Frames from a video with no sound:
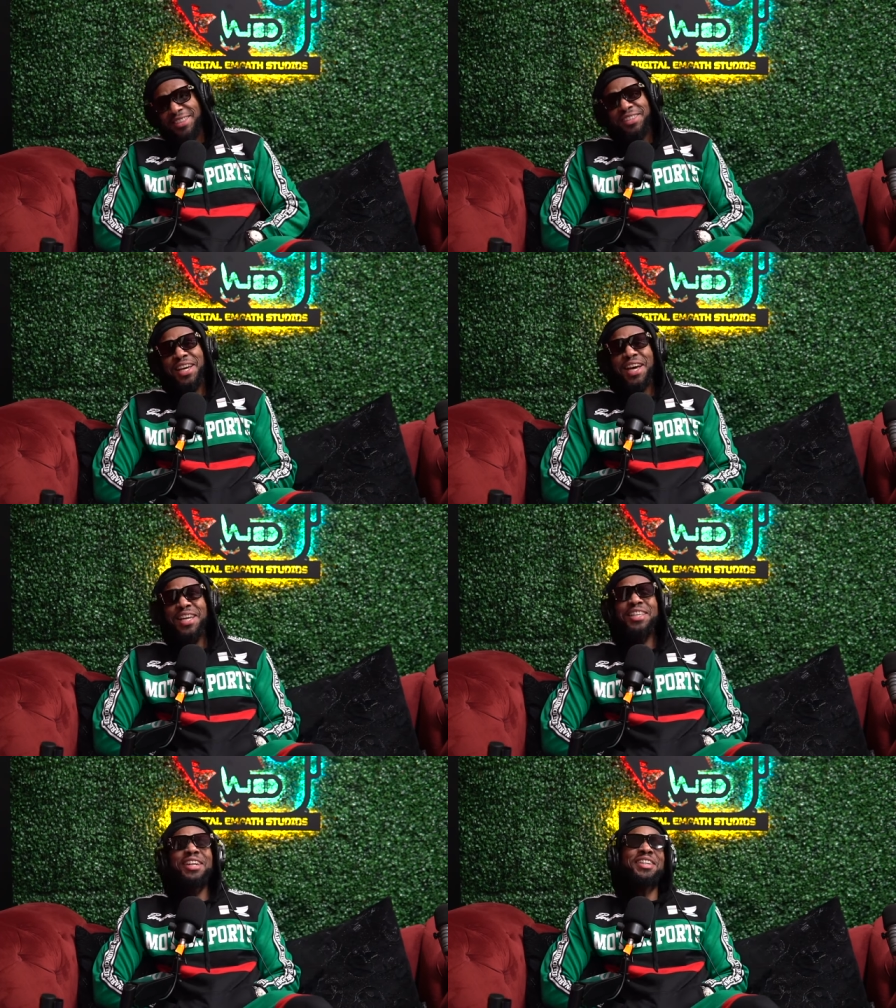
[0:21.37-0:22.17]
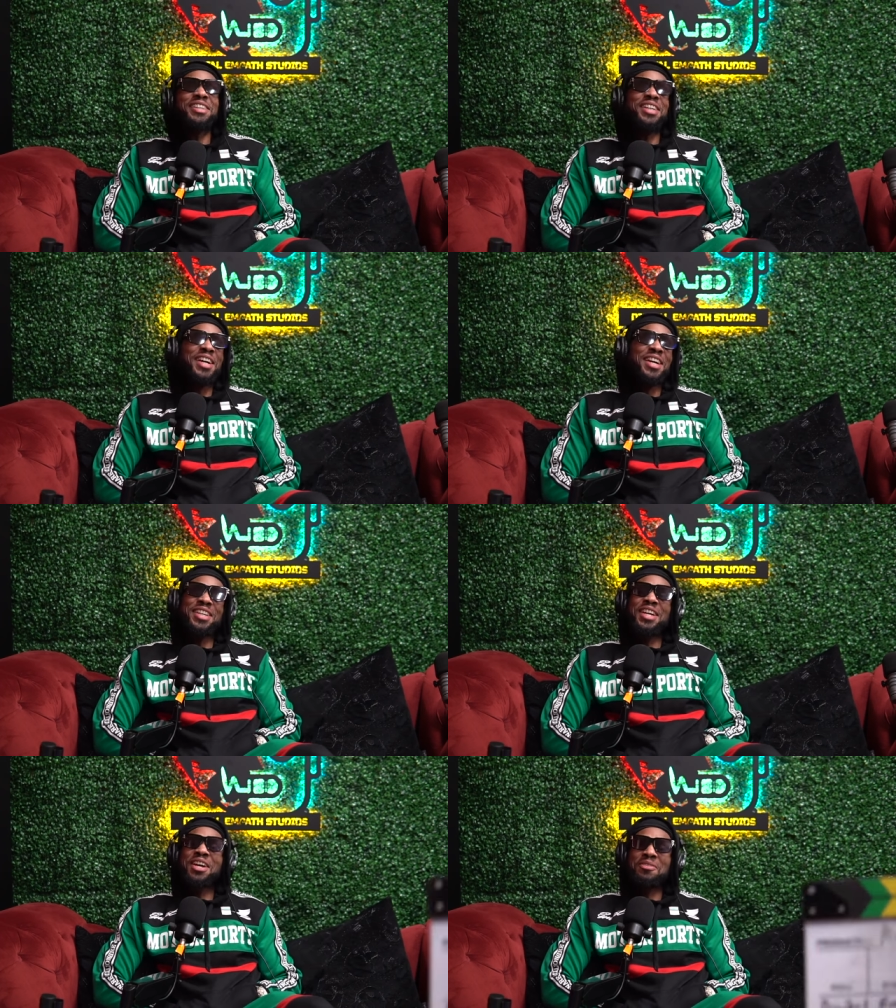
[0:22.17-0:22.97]
Go, yo, go ahead,
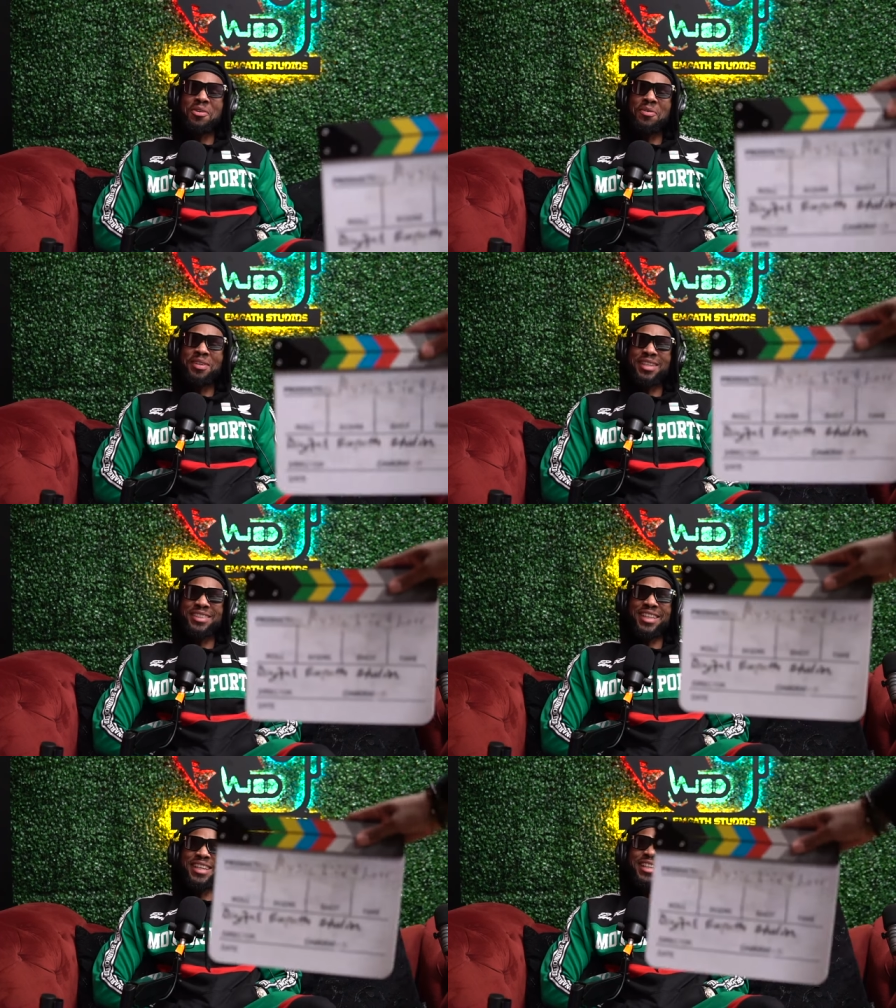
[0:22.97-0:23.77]
go ahead, roll with it, Jack.